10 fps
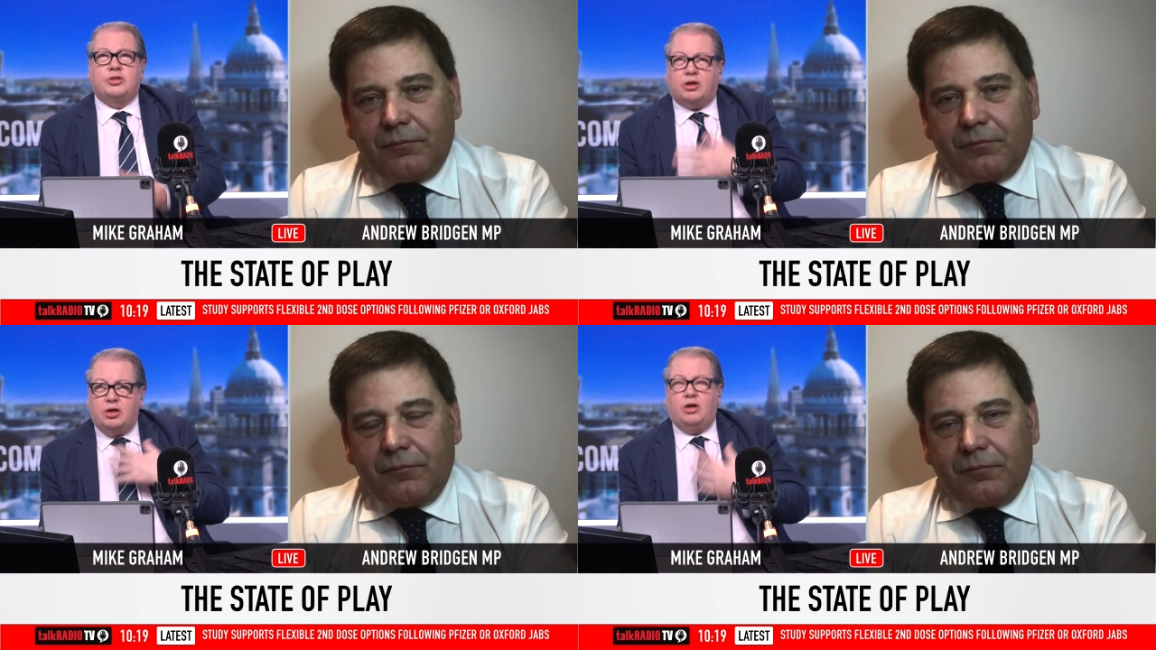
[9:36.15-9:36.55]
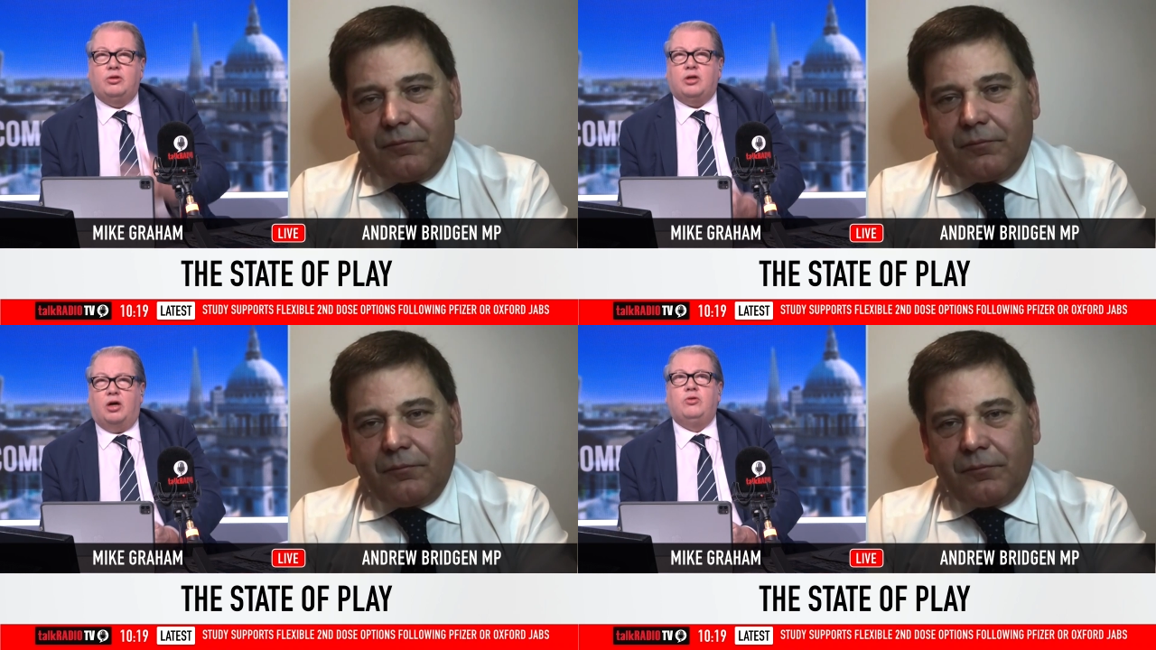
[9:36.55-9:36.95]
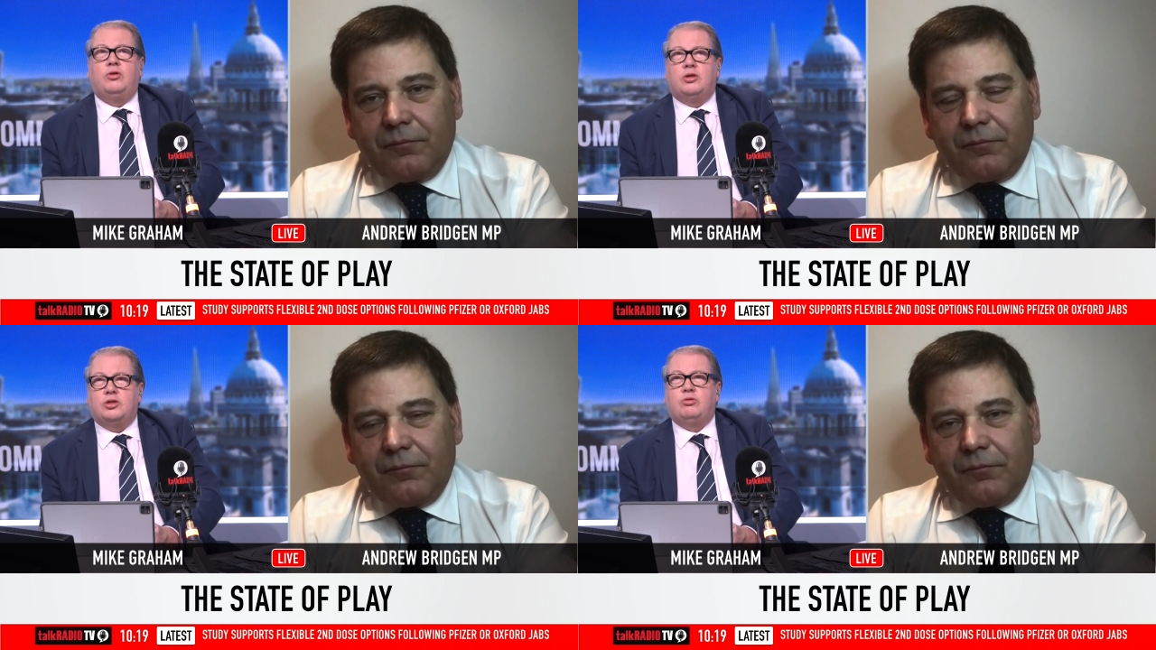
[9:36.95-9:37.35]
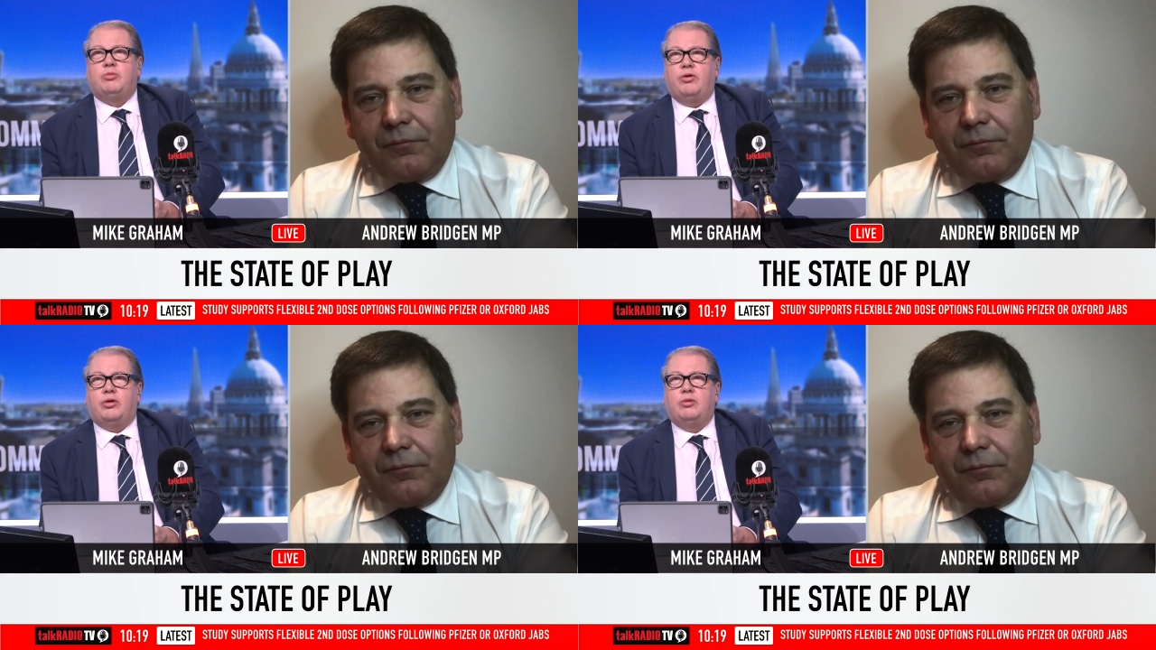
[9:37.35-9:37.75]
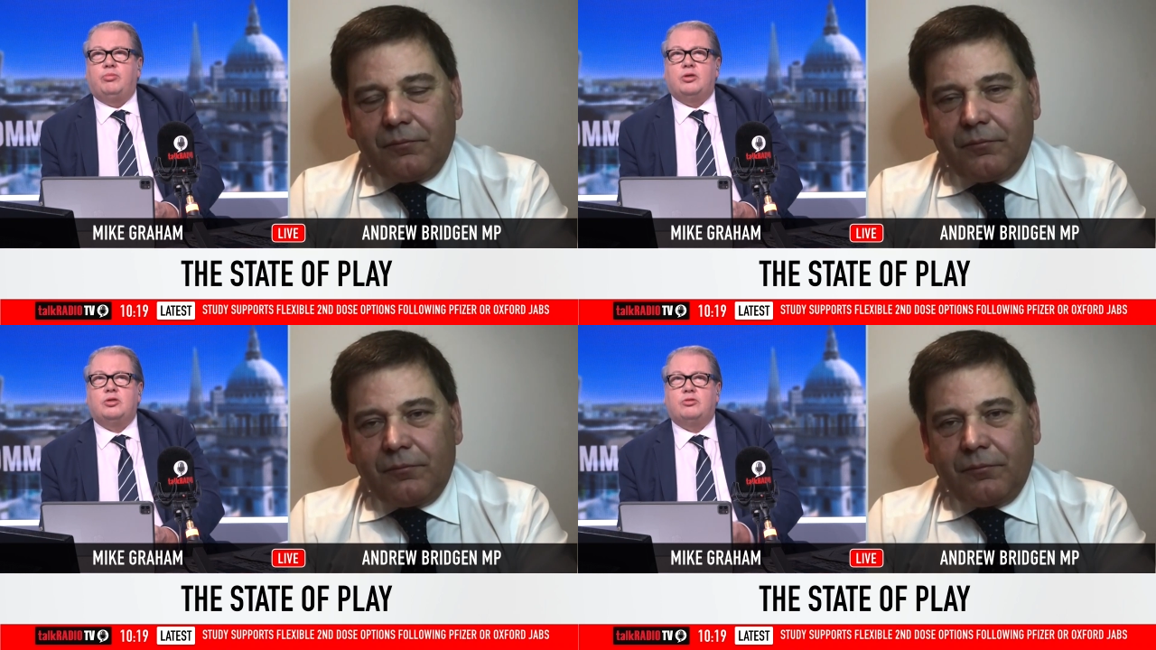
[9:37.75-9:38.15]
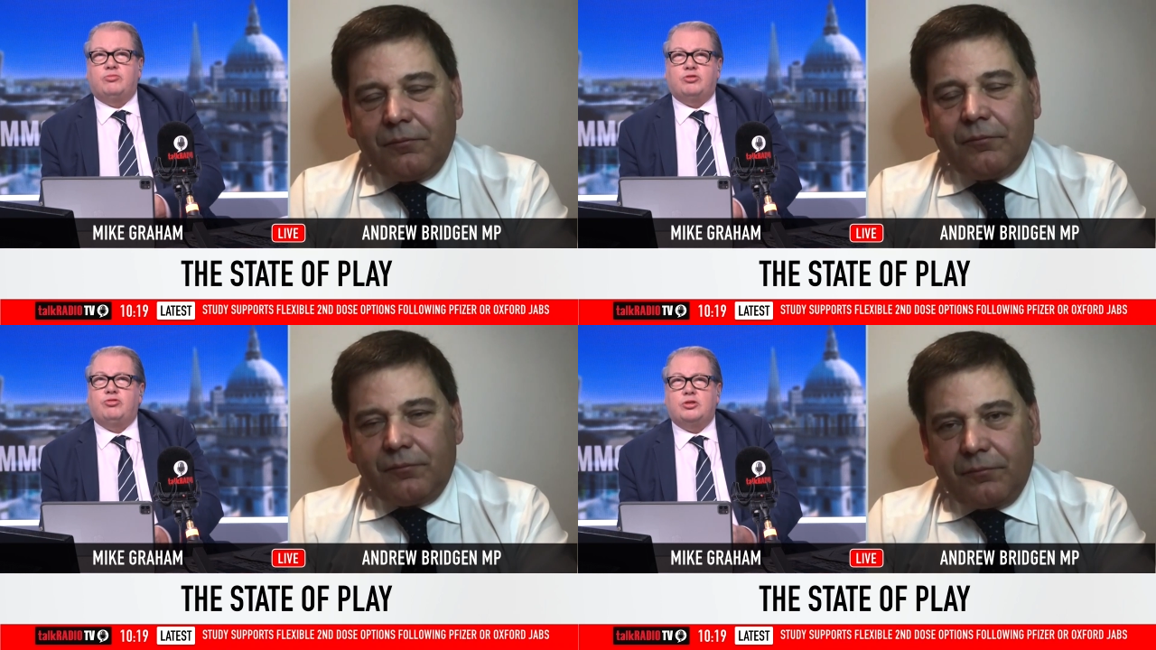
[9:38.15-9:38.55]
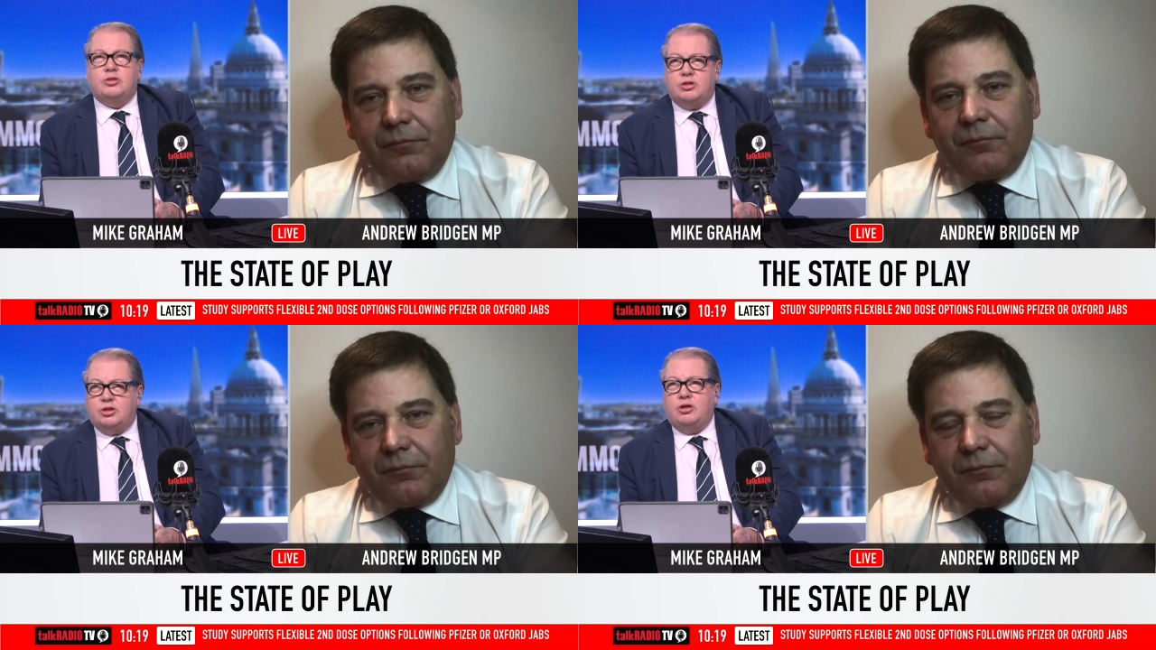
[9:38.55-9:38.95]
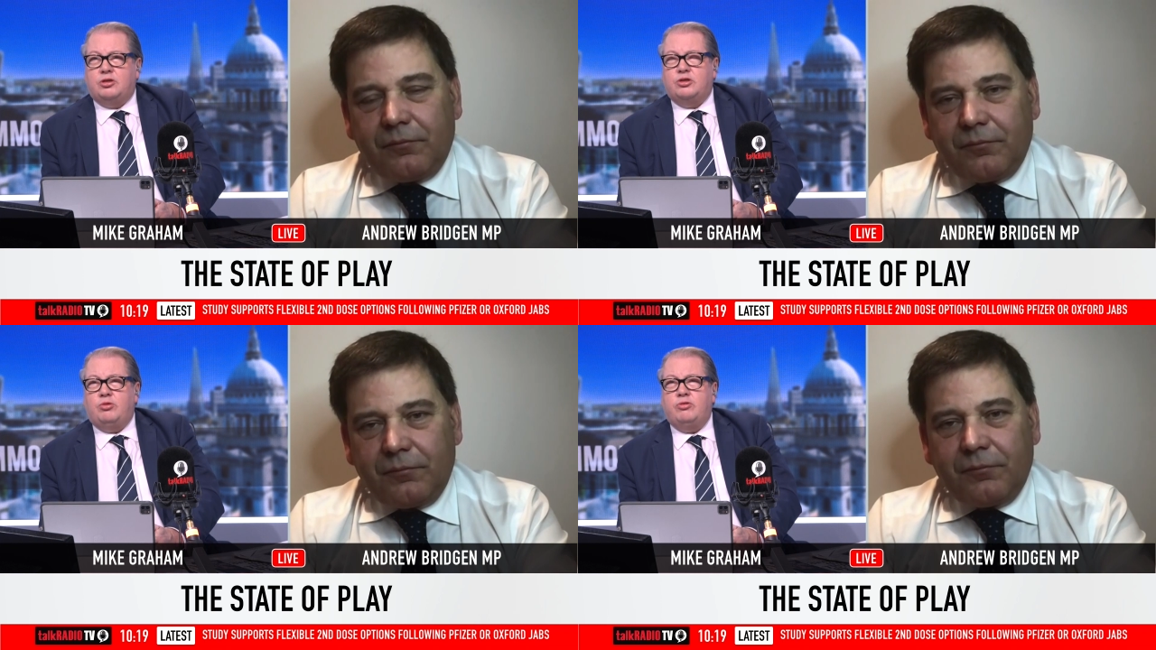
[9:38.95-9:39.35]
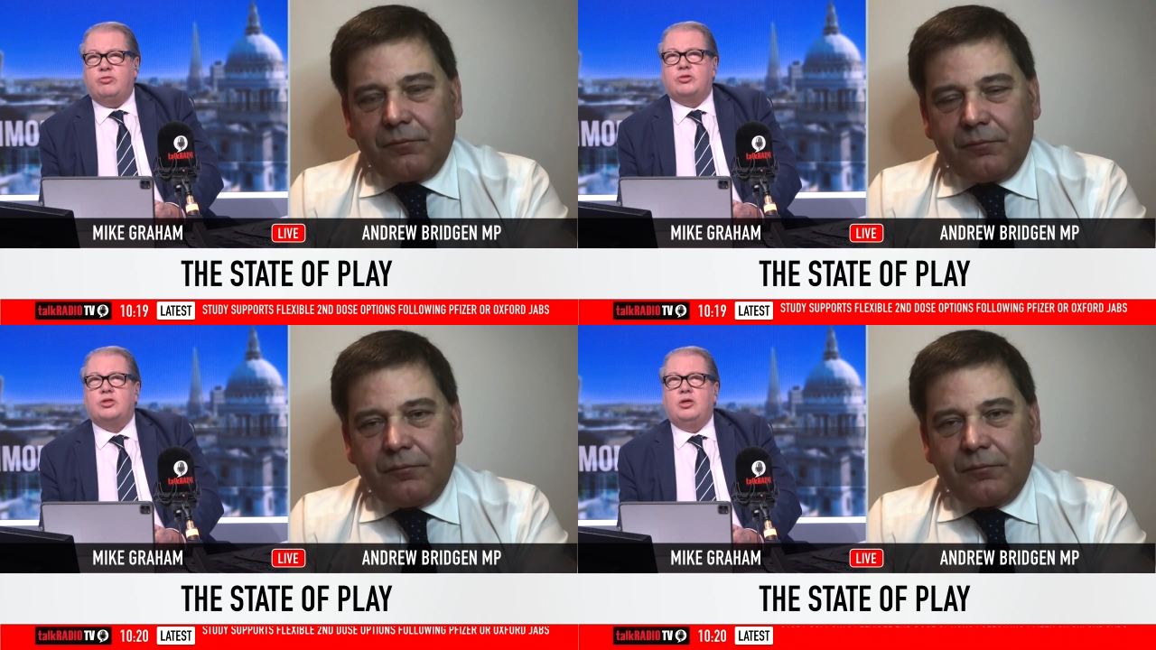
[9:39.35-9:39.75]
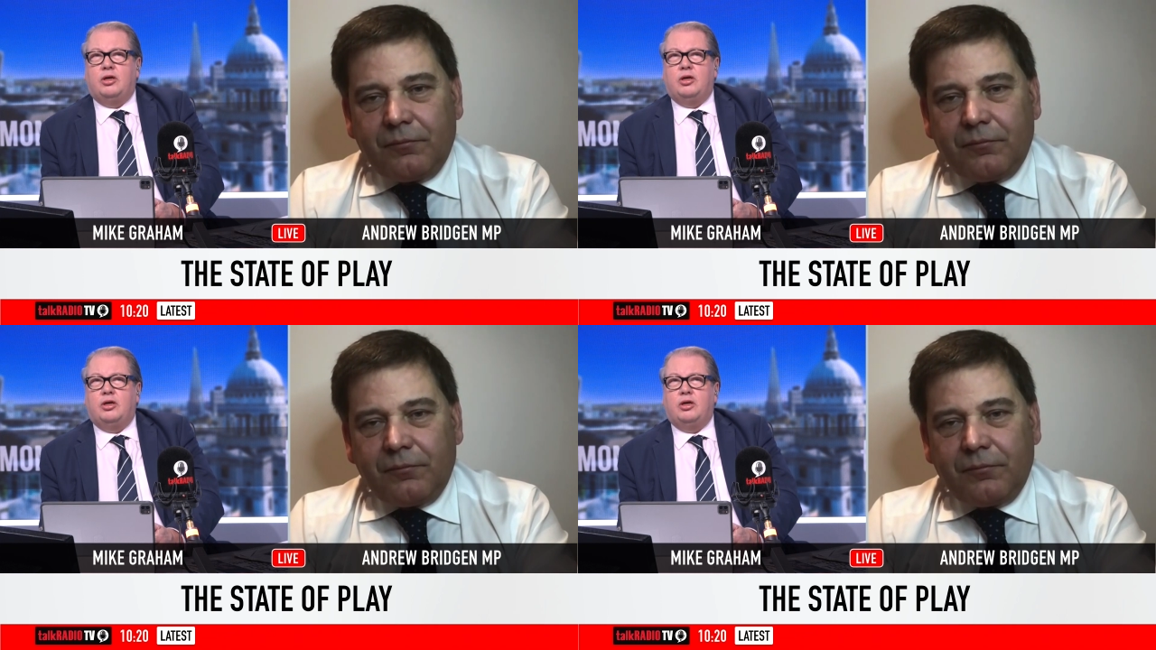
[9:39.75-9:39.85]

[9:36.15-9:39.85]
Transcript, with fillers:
Speaker 1: I can't go to America because the restrictions are, are too onerous,